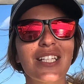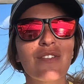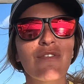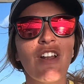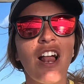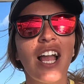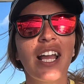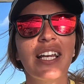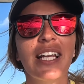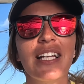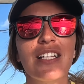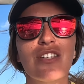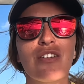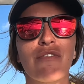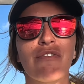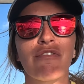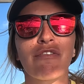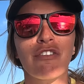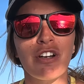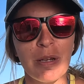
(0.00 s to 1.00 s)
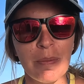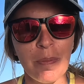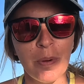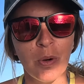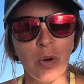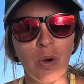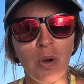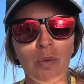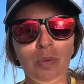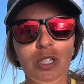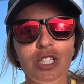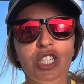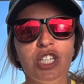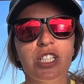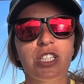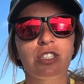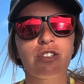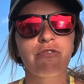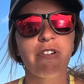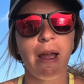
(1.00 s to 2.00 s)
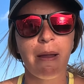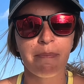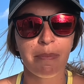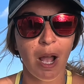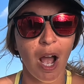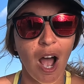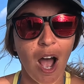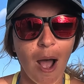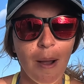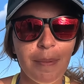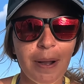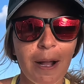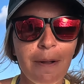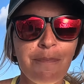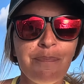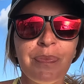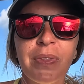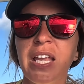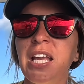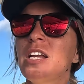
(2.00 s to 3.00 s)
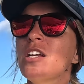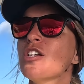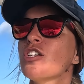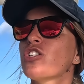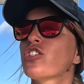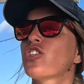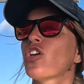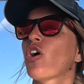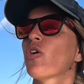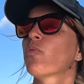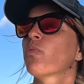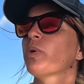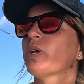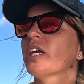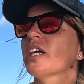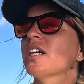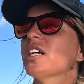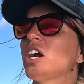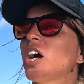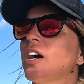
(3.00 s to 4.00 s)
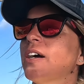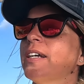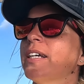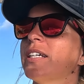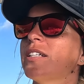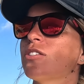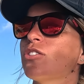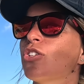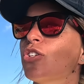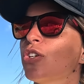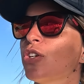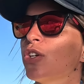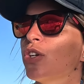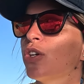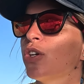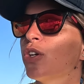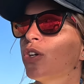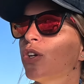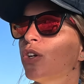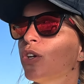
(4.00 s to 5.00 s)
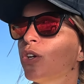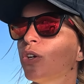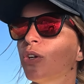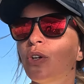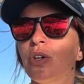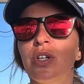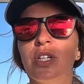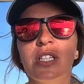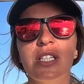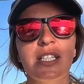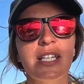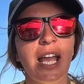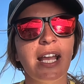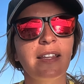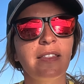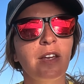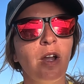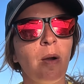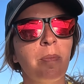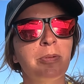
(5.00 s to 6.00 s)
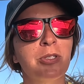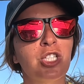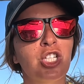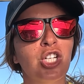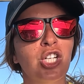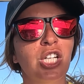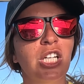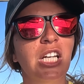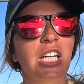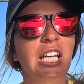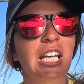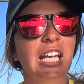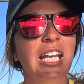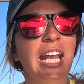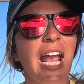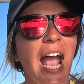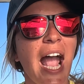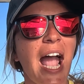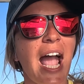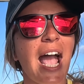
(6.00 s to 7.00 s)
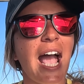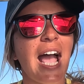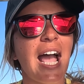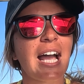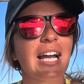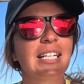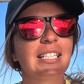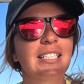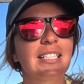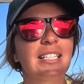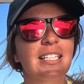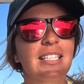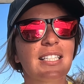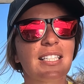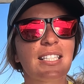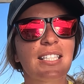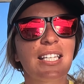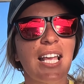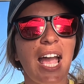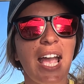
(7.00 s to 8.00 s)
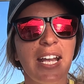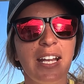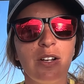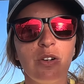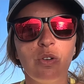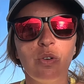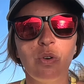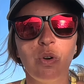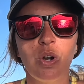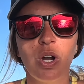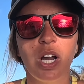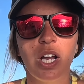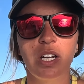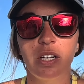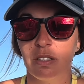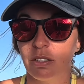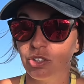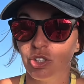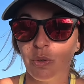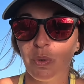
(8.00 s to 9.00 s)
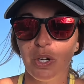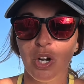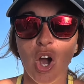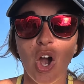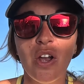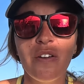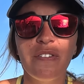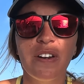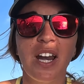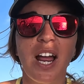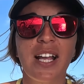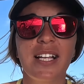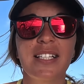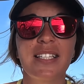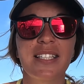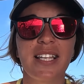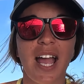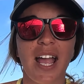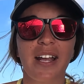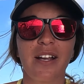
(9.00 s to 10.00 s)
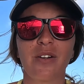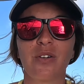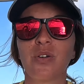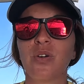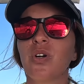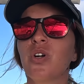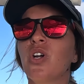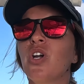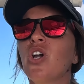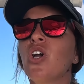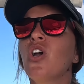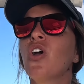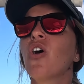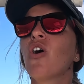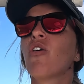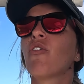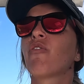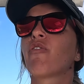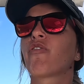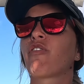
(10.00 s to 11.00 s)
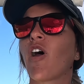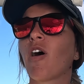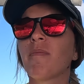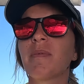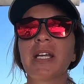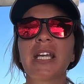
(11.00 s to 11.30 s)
is flying into Freeport, which is Grand Bahama. So we are going to take the opportunity and sail, do an overnight sail from